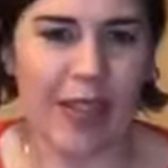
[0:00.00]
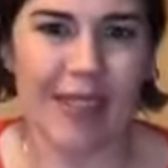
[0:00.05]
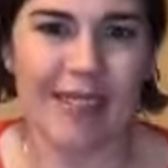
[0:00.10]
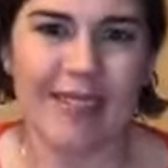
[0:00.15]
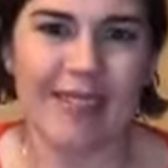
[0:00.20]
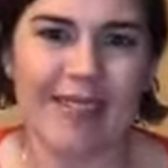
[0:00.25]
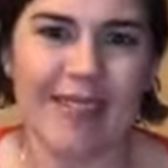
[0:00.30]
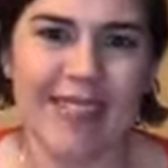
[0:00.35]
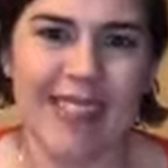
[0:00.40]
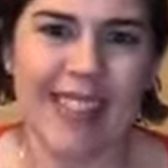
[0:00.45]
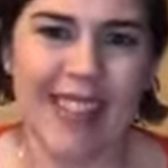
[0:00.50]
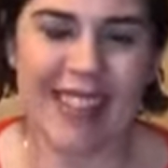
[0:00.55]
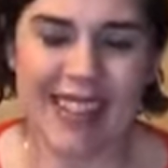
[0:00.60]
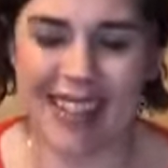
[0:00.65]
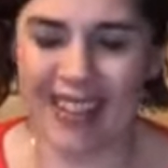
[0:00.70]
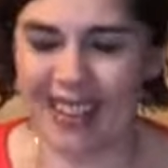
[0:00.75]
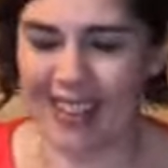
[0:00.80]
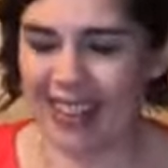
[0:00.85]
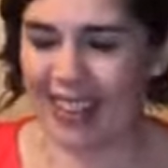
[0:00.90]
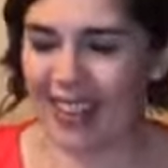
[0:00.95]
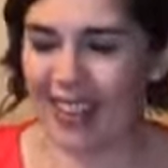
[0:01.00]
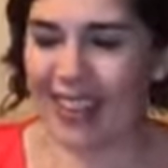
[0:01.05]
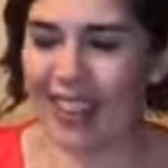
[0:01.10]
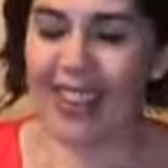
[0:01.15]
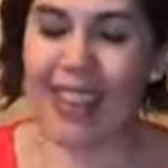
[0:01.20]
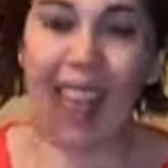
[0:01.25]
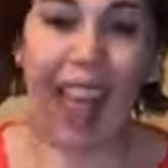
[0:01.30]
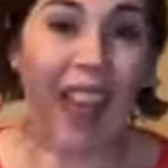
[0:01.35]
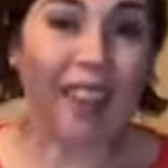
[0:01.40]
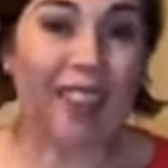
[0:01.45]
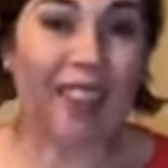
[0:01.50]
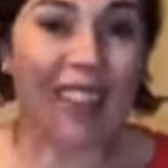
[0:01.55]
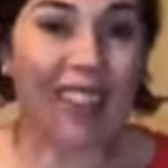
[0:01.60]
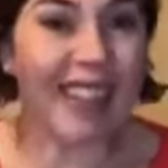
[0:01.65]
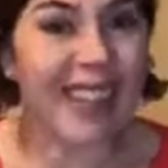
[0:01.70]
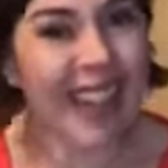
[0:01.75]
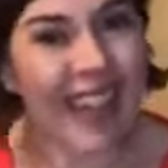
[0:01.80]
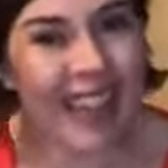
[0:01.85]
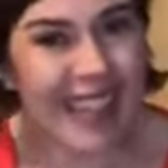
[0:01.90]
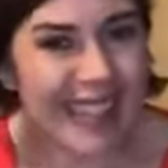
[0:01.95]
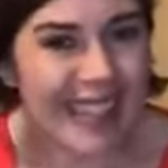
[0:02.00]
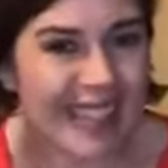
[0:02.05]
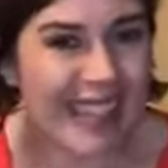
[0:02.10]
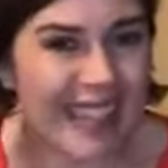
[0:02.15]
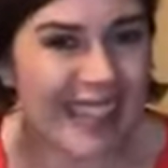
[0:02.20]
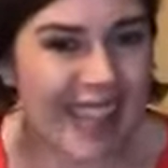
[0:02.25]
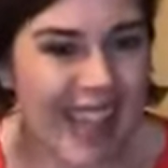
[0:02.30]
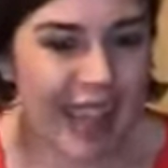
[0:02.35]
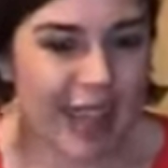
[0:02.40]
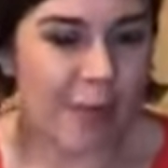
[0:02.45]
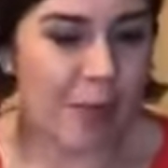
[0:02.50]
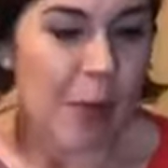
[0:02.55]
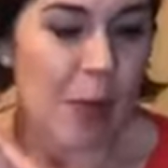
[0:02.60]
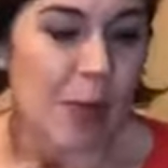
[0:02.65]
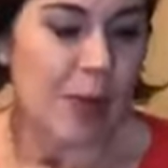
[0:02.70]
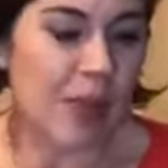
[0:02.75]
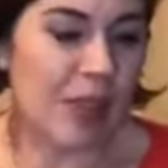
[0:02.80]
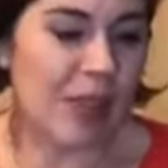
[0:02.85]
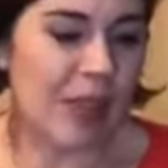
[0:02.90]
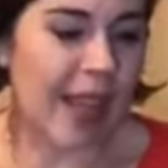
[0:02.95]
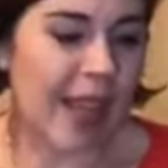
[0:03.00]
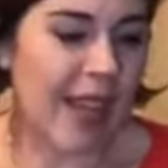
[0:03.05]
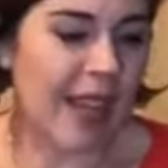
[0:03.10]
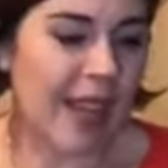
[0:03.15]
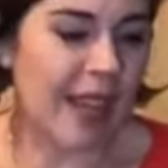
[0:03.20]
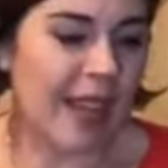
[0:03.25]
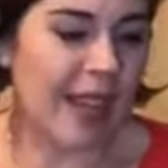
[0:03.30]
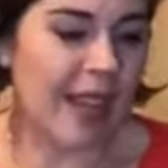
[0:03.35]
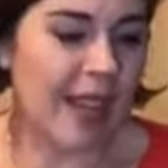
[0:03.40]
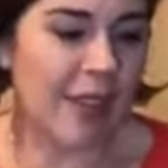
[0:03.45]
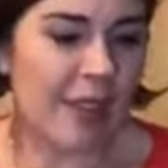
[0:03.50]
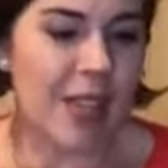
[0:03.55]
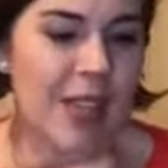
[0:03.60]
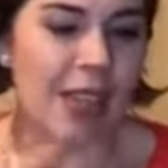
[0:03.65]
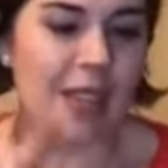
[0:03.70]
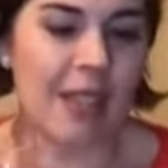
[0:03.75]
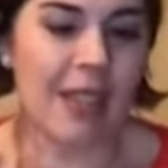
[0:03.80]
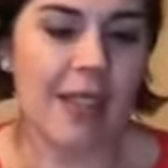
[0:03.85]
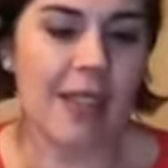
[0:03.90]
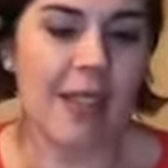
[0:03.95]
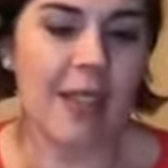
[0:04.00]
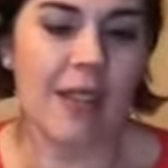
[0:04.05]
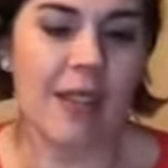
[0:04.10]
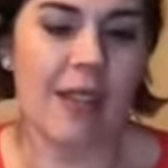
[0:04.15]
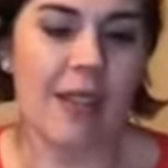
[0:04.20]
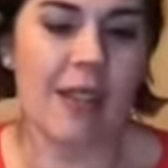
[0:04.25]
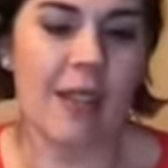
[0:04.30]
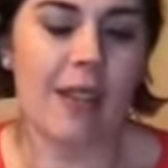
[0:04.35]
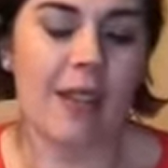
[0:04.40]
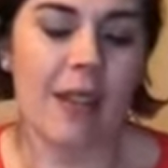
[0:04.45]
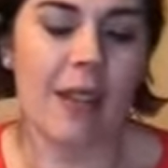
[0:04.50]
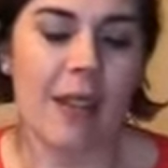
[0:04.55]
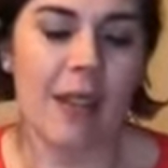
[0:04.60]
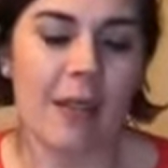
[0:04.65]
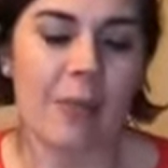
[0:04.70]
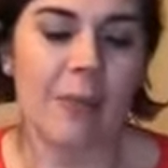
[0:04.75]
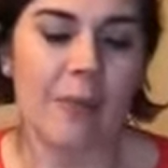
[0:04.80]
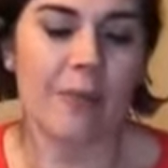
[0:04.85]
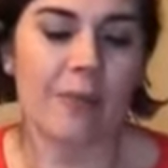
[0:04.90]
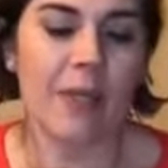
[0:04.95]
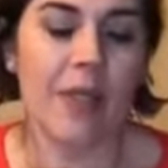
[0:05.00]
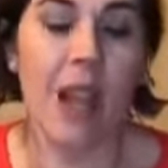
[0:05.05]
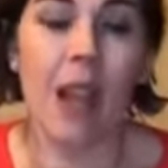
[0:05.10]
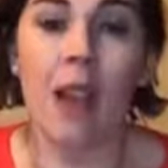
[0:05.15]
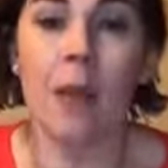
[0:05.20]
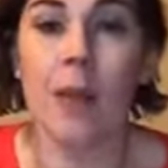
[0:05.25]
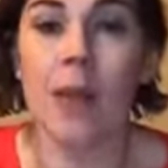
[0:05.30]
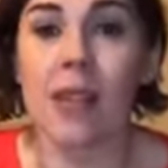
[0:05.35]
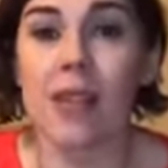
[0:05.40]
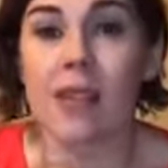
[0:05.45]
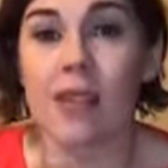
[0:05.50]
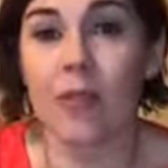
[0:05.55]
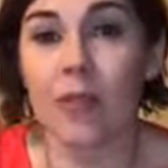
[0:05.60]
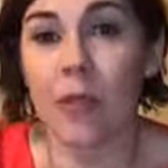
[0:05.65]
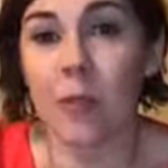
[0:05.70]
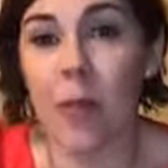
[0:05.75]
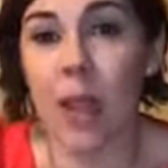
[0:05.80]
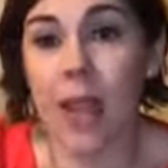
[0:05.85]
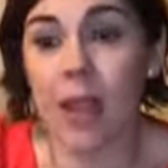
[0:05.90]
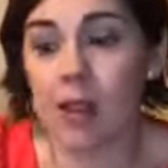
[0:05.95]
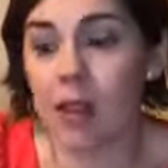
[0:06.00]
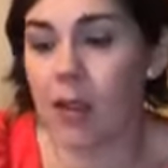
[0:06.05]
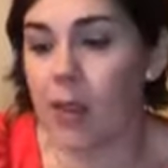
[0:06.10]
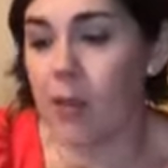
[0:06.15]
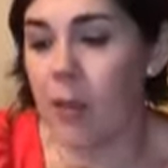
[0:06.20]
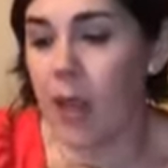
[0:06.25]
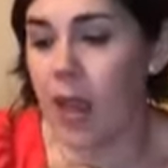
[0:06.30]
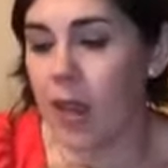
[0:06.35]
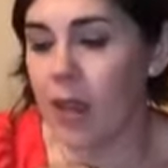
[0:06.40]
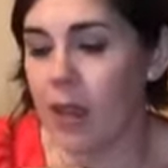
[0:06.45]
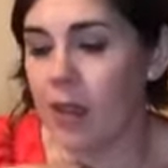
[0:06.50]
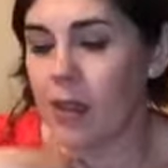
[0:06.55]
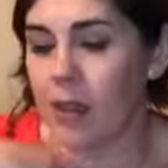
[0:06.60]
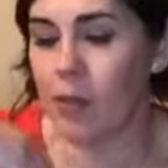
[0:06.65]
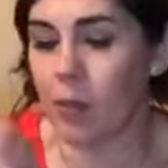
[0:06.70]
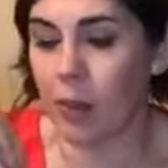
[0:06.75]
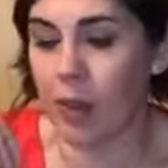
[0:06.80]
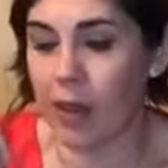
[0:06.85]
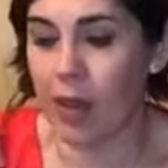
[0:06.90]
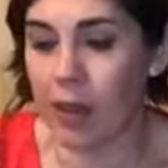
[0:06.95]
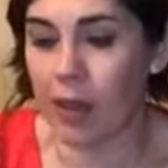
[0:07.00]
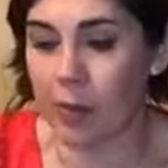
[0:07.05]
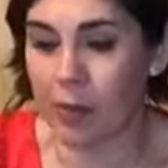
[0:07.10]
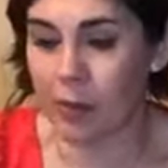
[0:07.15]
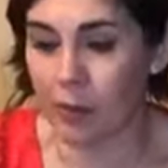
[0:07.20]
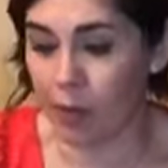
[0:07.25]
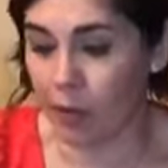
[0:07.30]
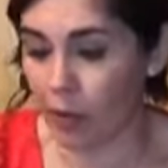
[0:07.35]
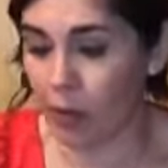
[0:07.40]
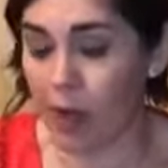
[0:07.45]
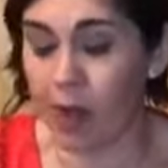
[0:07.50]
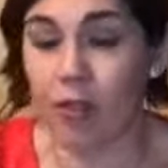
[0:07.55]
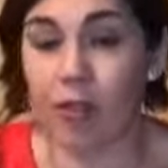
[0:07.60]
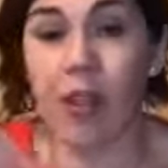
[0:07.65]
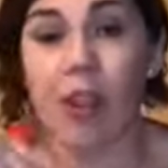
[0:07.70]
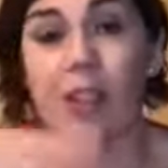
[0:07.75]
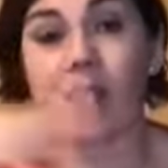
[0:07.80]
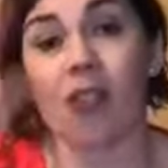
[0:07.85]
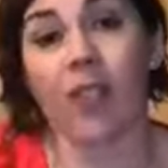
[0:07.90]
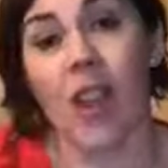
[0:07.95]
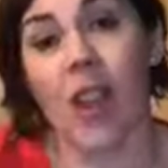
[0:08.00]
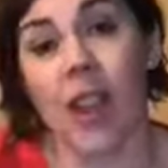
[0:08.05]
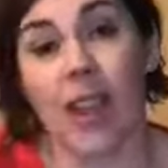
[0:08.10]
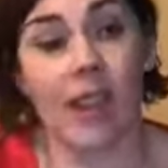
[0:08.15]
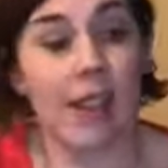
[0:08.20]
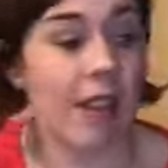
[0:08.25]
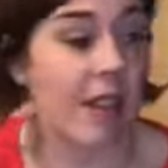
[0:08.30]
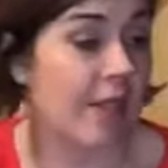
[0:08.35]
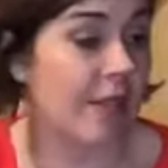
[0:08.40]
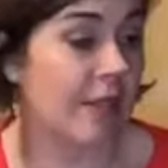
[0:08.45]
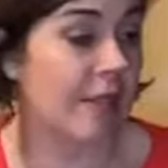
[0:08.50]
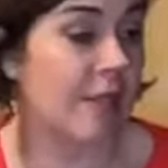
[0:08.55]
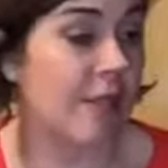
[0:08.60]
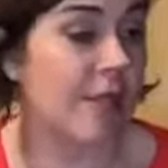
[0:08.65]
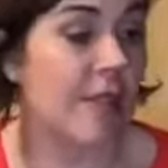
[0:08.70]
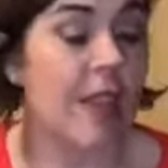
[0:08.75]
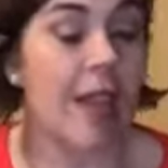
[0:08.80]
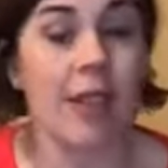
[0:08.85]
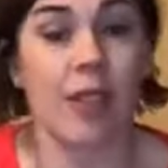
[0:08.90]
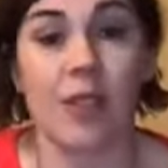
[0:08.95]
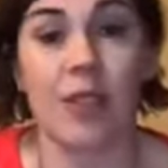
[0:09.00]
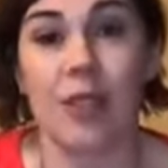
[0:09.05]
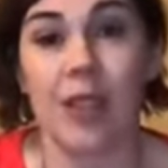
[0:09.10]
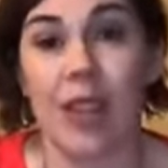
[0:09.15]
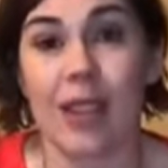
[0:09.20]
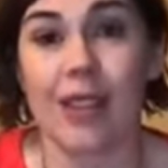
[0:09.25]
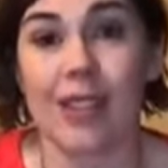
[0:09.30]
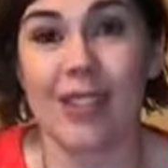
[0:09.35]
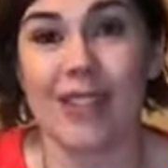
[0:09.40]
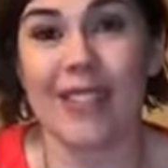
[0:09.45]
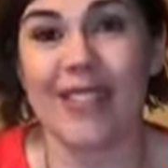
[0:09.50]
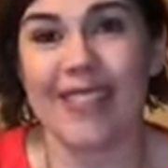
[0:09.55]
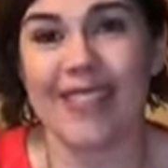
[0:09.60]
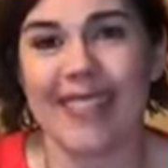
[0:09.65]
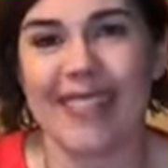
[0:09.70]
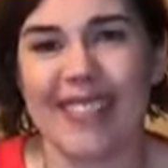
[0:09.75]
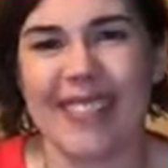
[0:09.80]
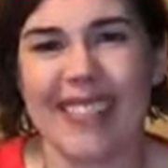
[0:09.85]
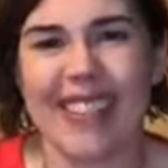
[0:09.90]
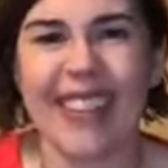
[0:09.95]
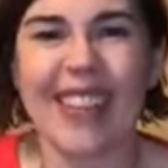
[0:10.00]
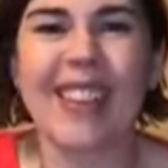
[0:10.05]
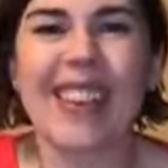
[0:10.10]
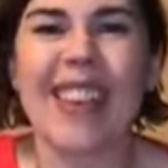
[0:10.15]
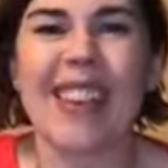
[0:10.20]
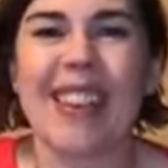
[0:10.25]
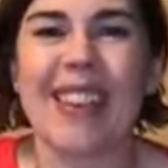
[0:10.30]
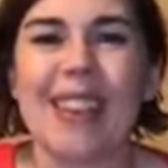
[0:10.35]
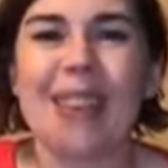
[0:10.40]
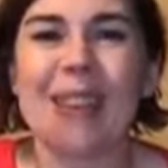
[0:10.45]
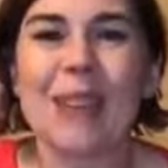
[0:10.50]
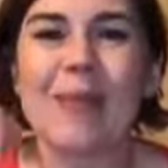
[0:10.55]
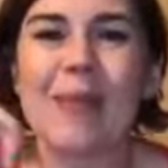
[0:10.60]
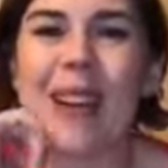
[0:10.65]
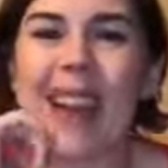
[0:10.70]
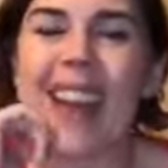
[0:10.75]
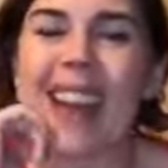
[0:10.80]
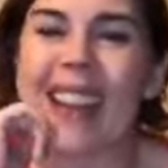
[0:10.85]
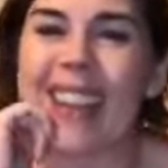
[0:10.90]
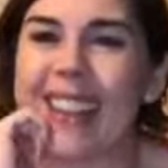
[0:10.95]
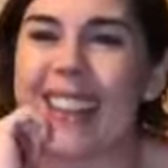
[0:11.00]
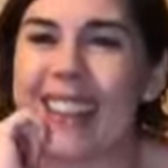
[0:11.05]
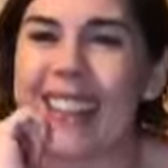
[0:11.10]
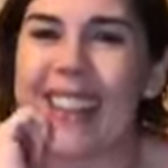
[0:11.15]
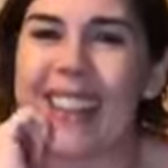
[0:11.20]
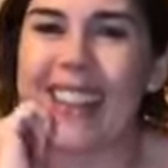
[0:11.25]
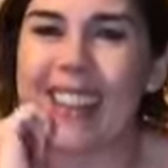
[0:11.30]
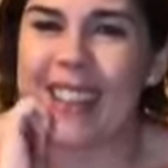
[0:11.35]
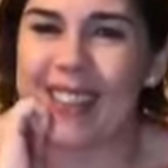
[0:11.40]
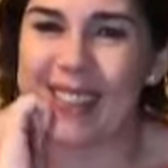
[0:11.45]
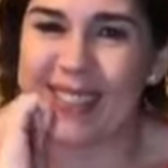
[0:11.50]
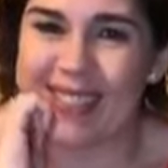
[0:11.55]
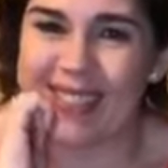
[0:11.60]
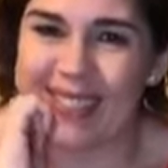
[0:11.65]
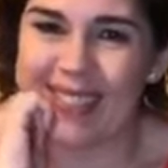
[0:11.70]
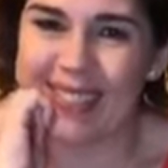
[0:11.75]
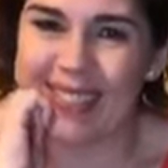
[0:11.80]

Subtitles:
late. Have a good night, and post any of these in the comments if you make them, and when mine are all dry, I'll do that too. Okay, bye. Thank you.